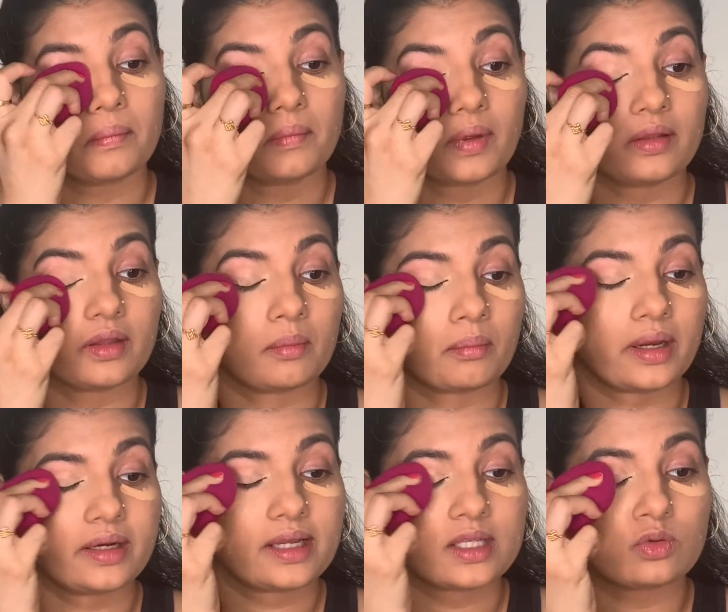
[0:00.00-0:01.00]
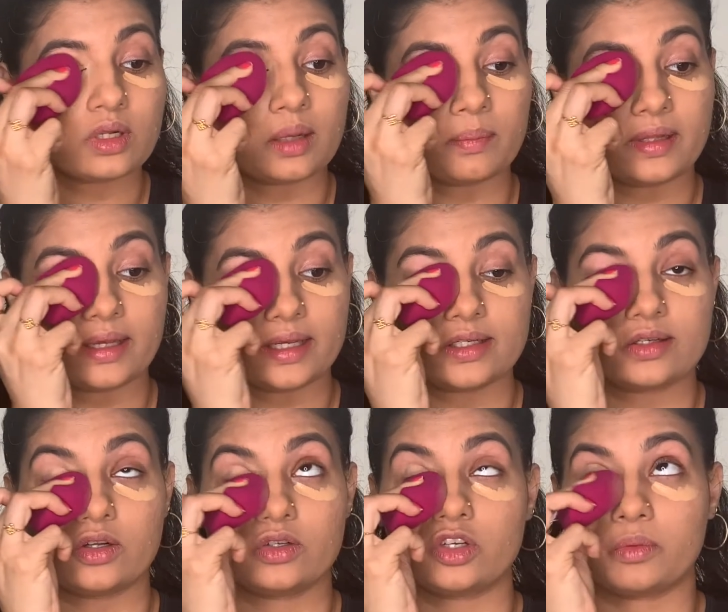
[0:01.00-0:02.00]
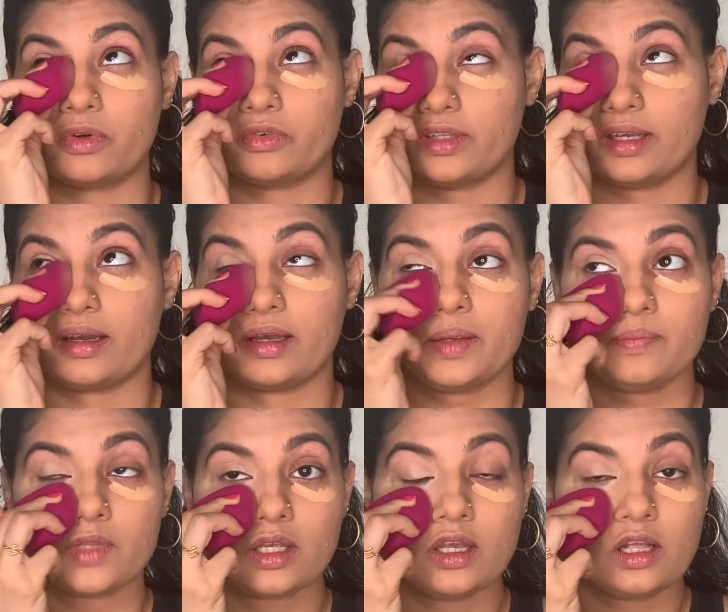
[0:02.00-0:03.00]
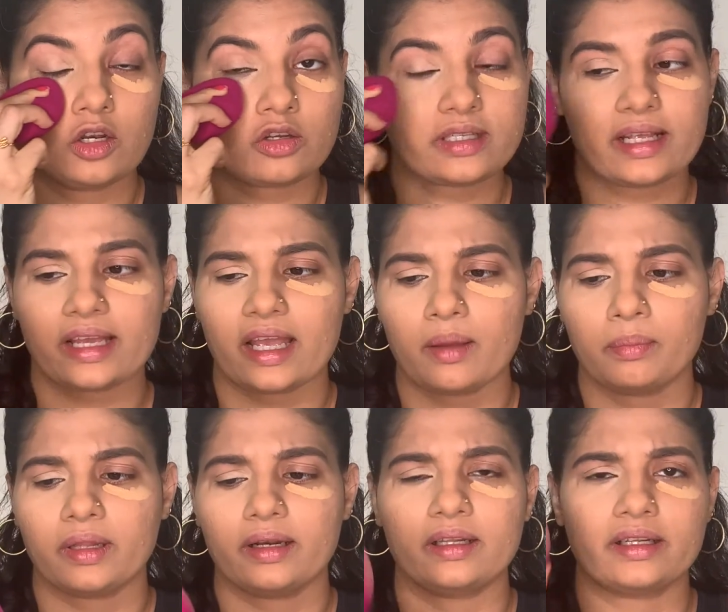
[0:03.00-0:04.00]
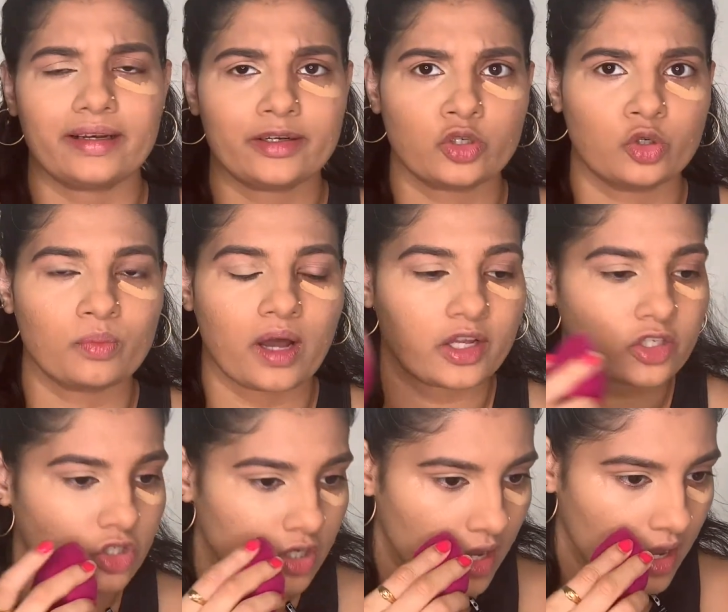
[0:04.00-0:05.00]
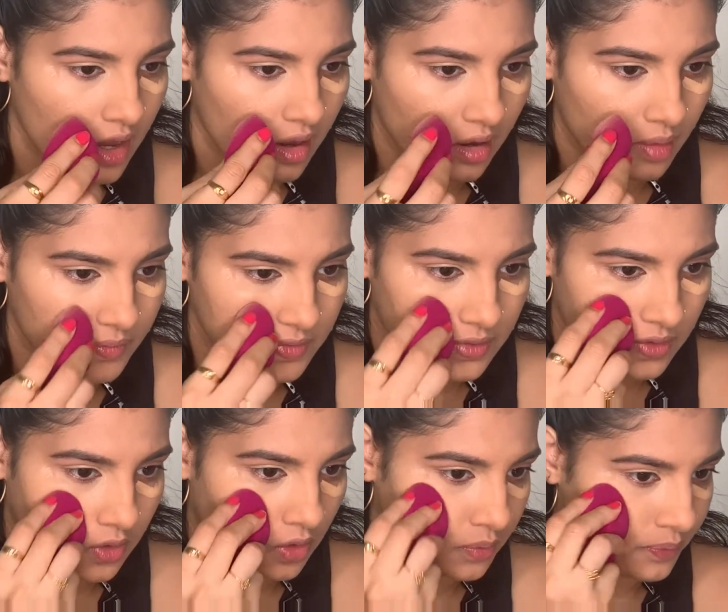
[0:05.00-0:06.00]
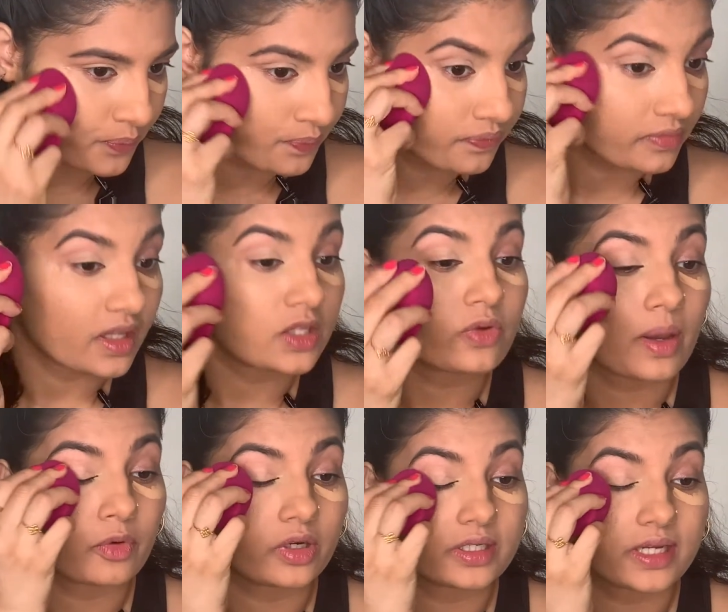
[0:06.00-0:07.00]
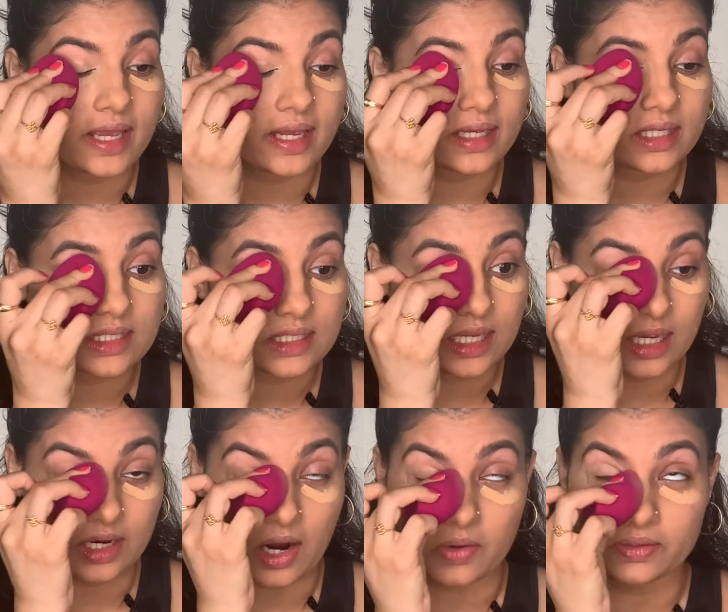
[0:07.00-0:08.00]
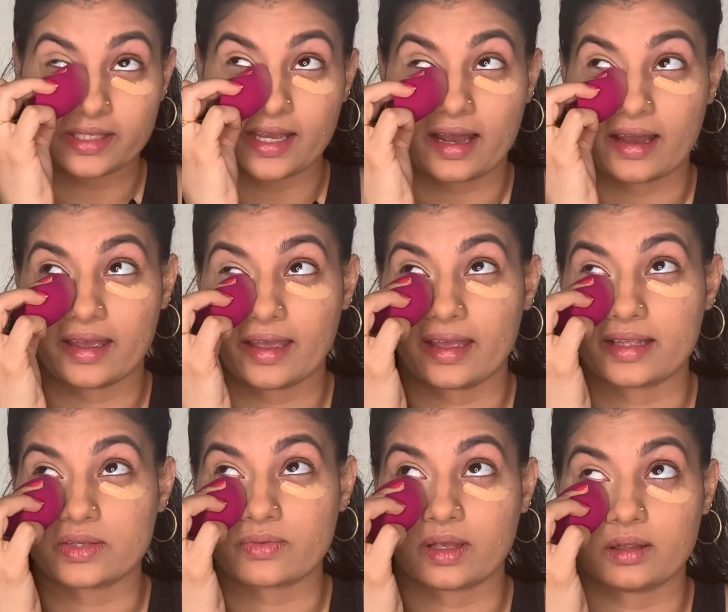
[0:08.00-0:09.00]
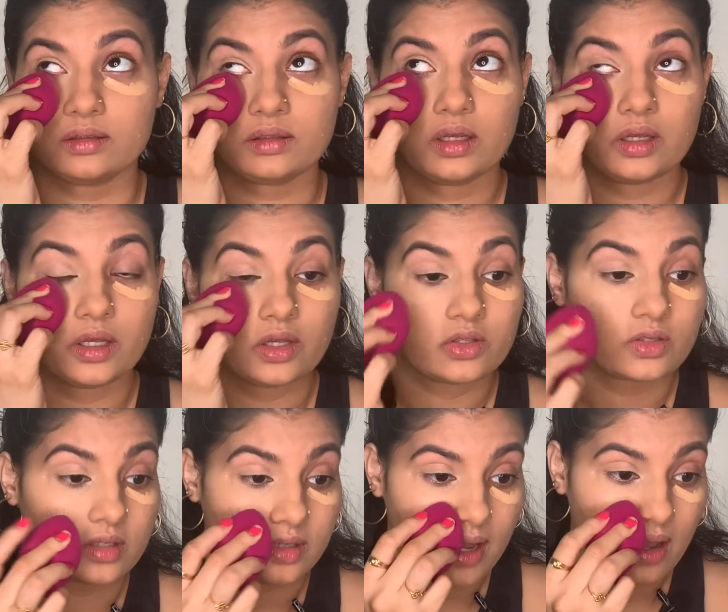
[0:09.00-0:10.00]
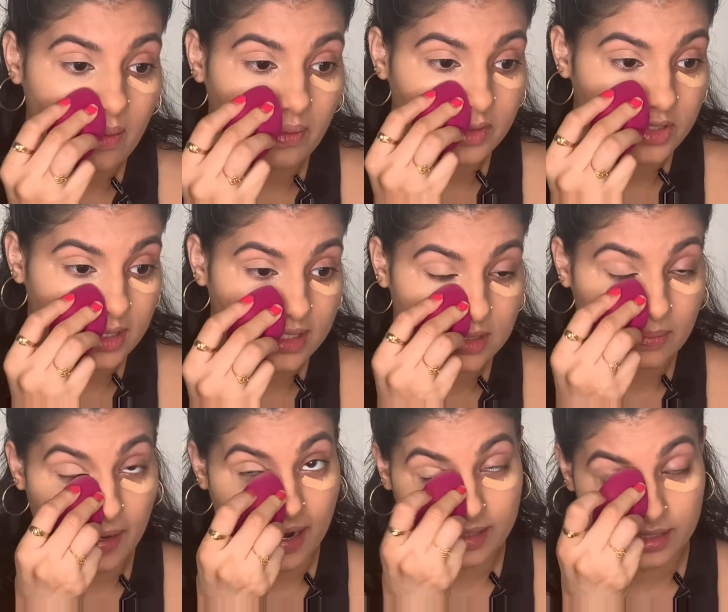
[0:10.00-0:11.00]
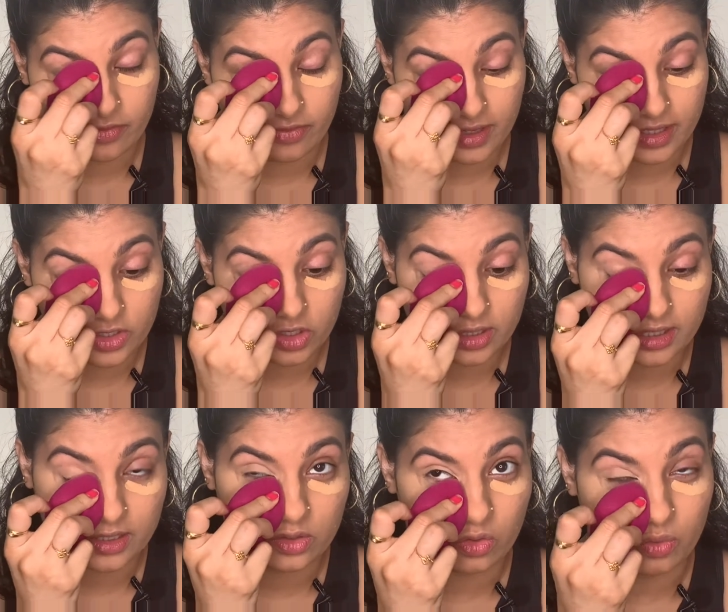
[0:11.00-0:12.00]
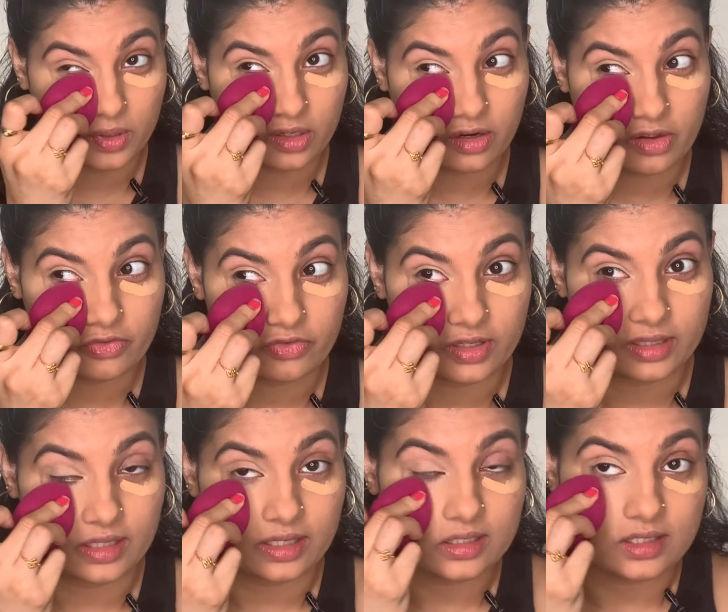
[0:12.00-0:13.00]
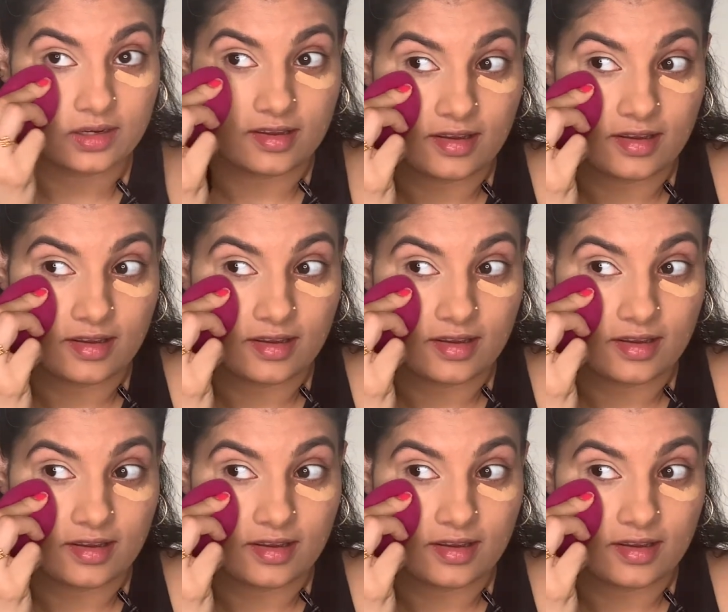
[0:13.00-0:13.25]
And then might as well apply it on top of the eye. Looks like I applied a little too much, so that's why I'm going to it around the eye as well. So now just pat it very gently, don't be rough with it.